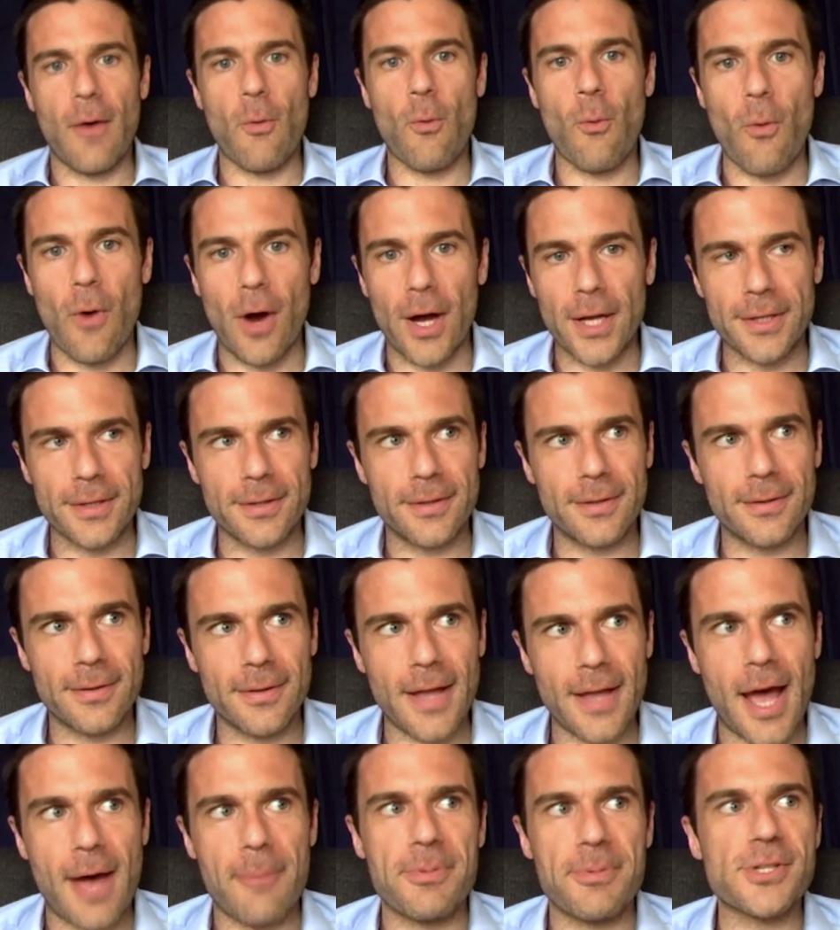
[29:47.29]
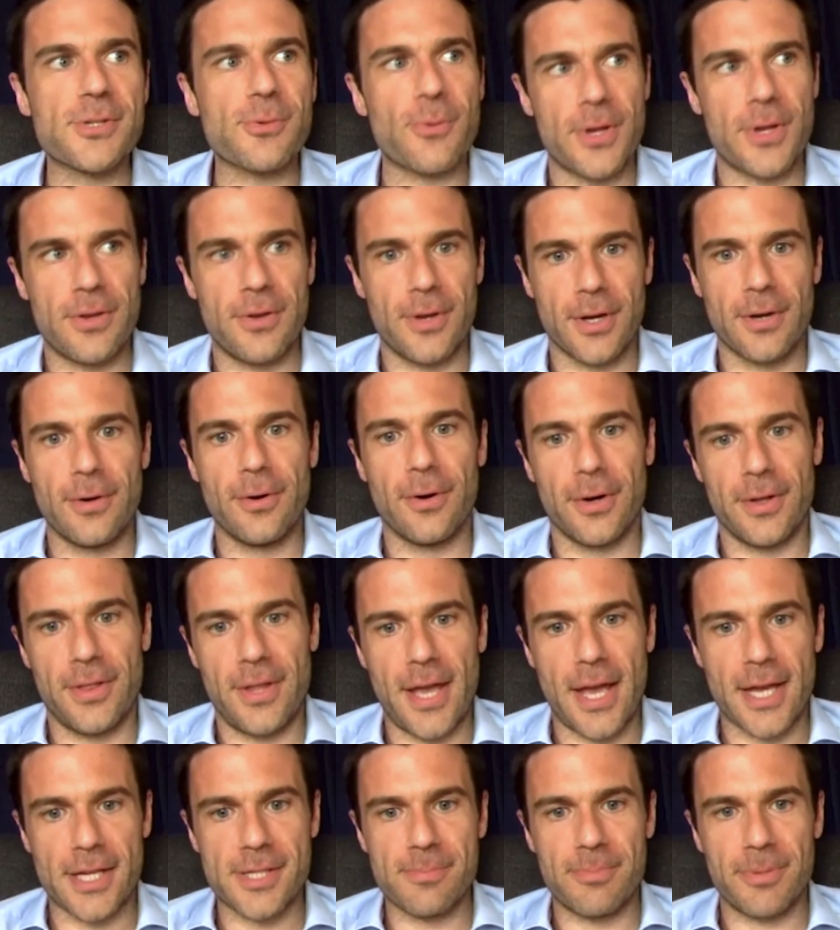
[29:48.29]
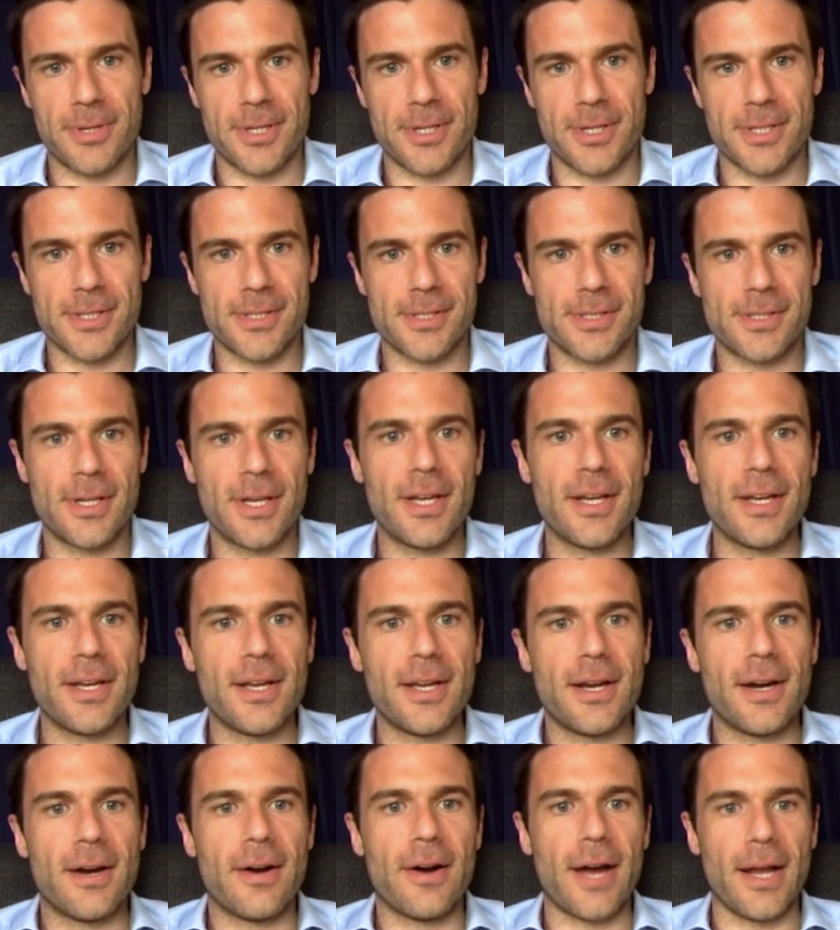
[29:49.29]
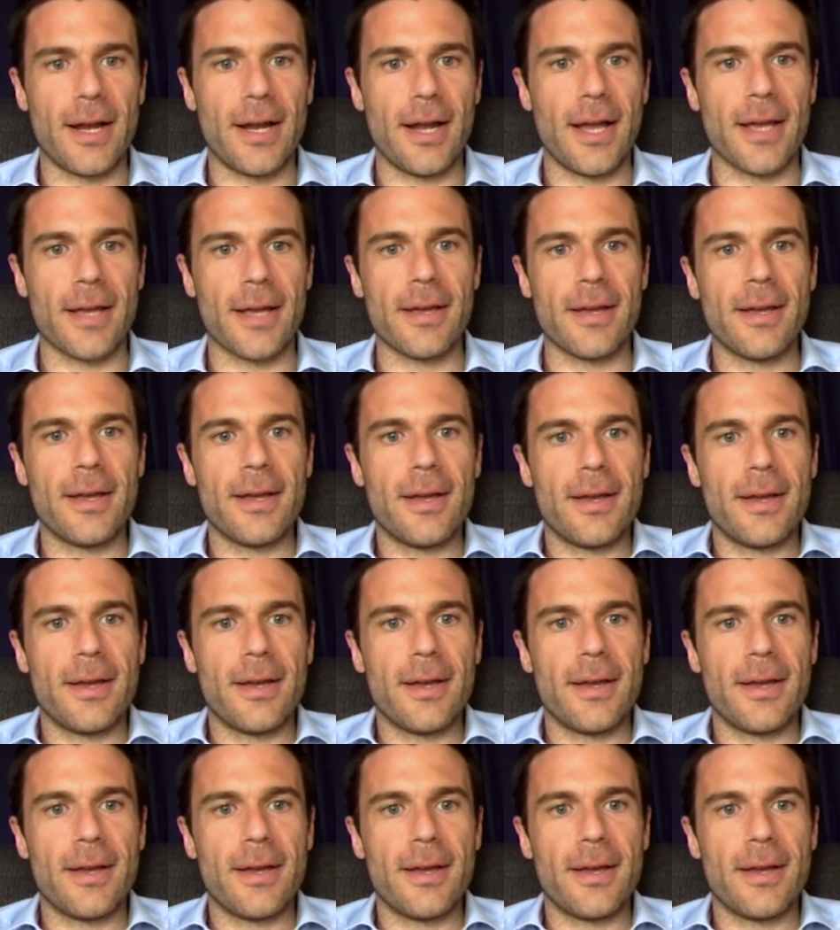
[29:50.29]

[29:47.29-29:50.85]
what happens when you ignore the experts, right? Like,